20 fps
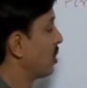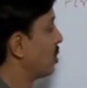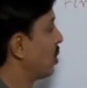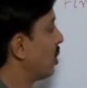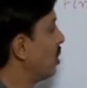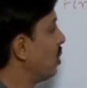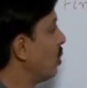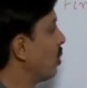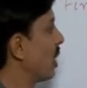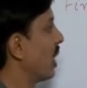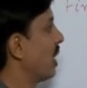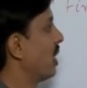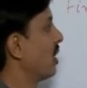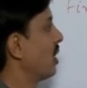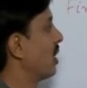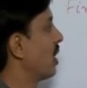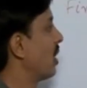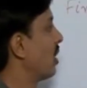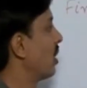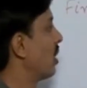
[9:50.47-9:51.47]
So you
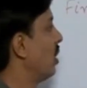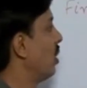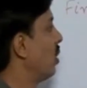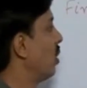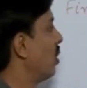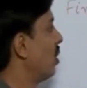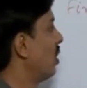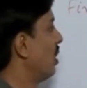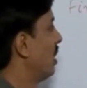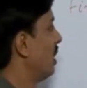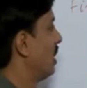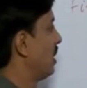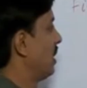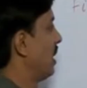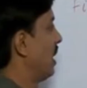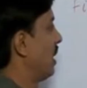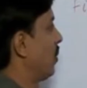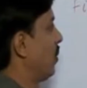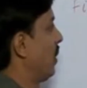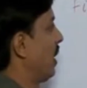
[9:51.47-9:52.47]
can conclude
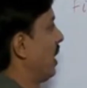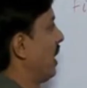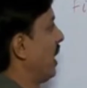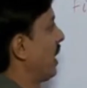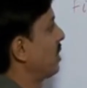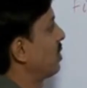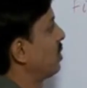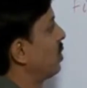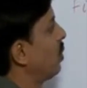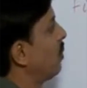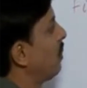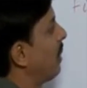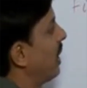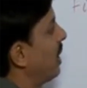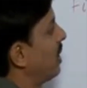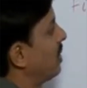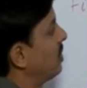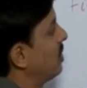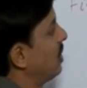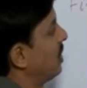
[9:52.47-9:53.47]
that when x cube
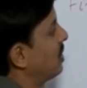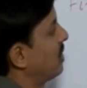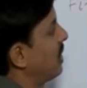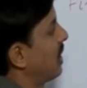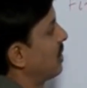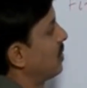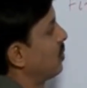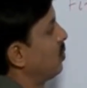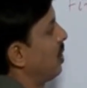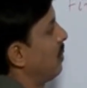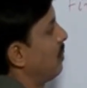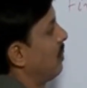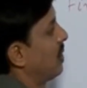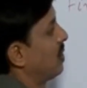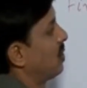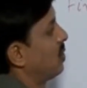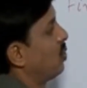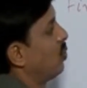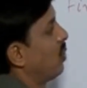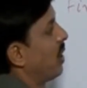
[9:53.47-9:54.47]
minus 6x square
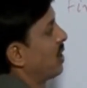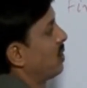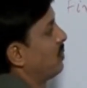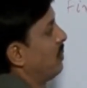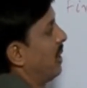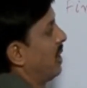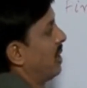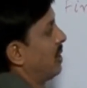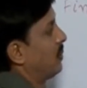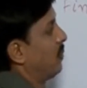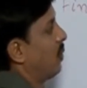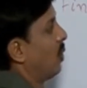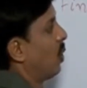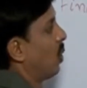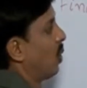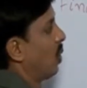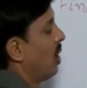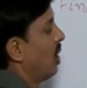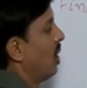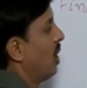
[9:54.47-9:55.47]
plus 2x minus
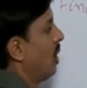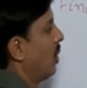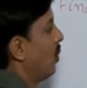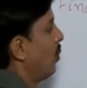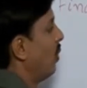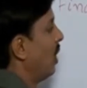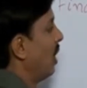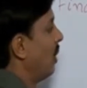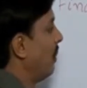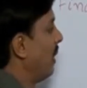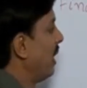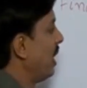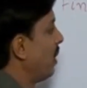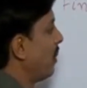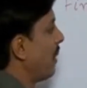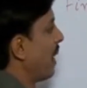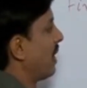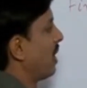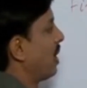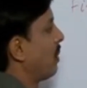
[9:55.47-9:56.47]
4 will be
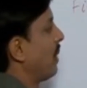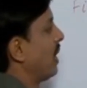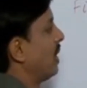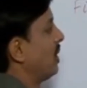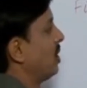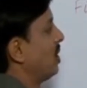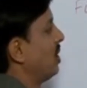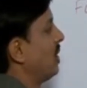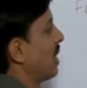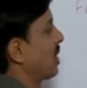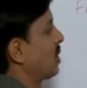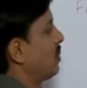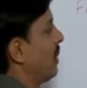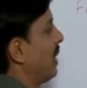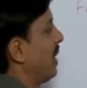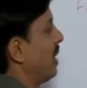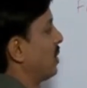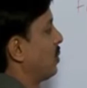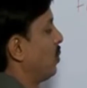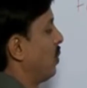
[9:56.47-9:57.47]
divided by 3x
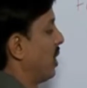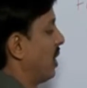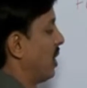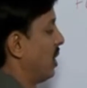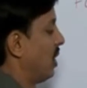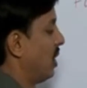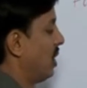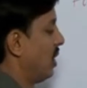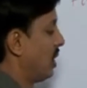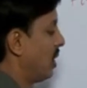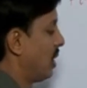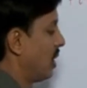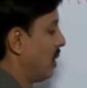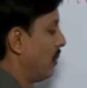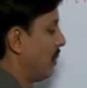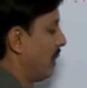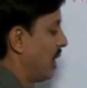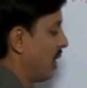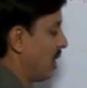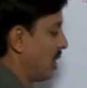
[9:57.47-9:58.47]
minus 1,
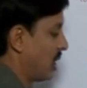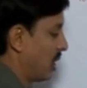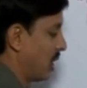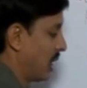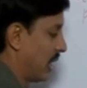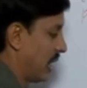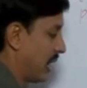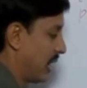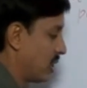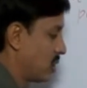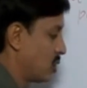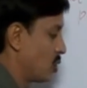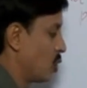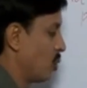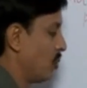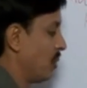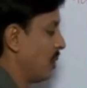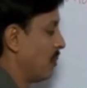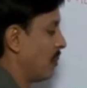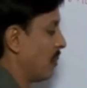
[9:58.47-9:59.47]
remainder has
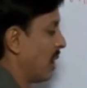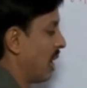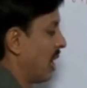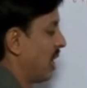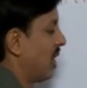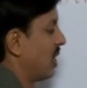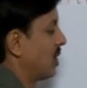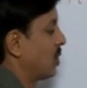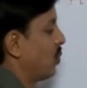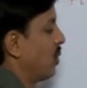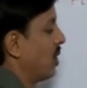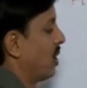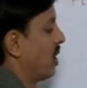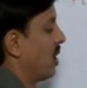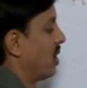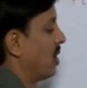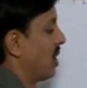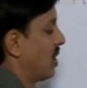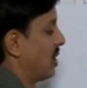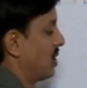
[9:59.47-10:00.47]
to be minus
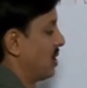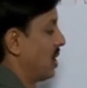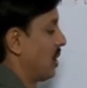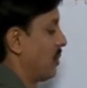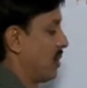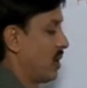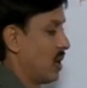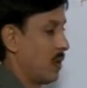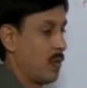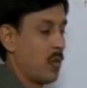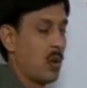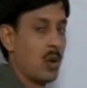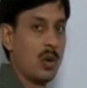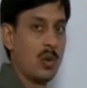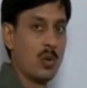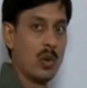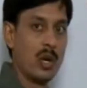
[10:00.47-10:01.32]
107 upon